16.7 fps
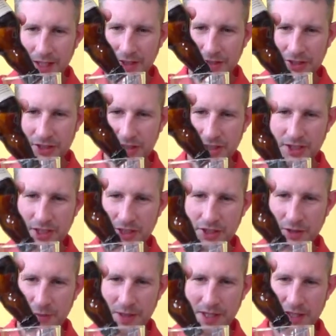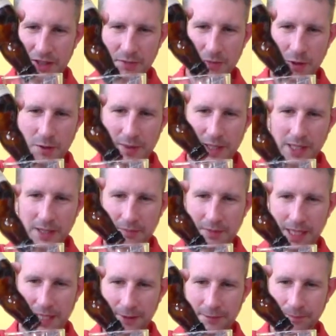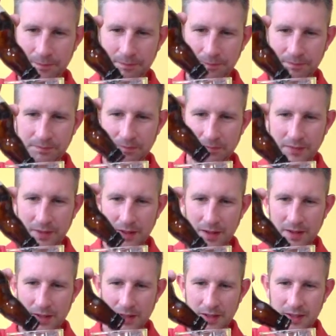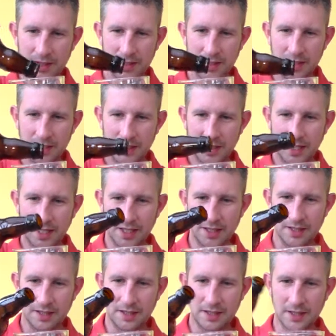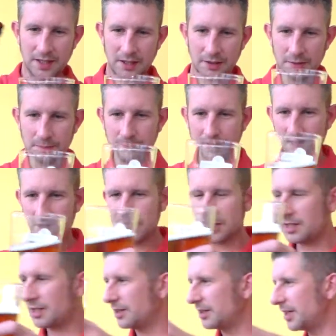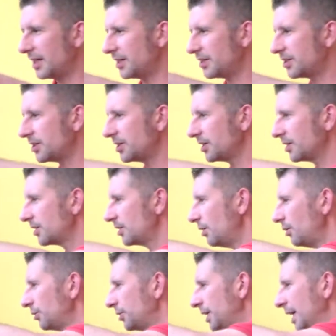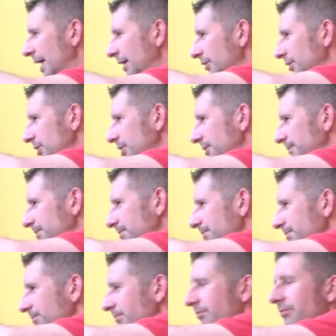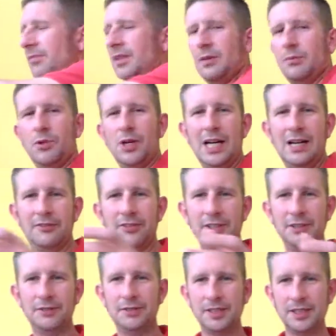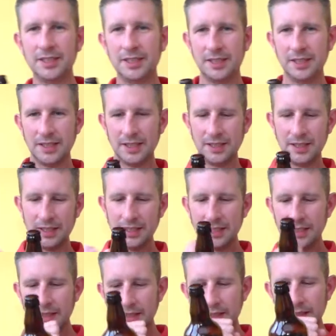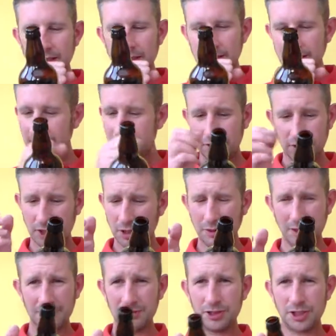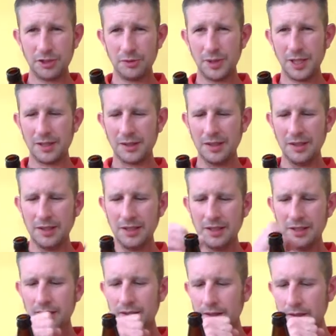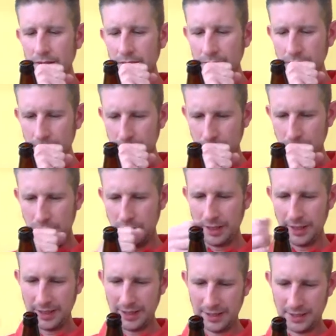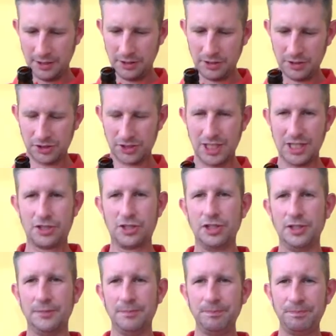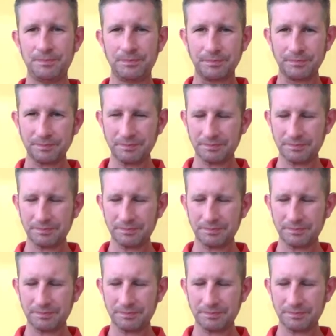It's because the weather's warming up now. And, you know, bitters like this, golden ales, and what have you, they just go down so well. You know, you can session them.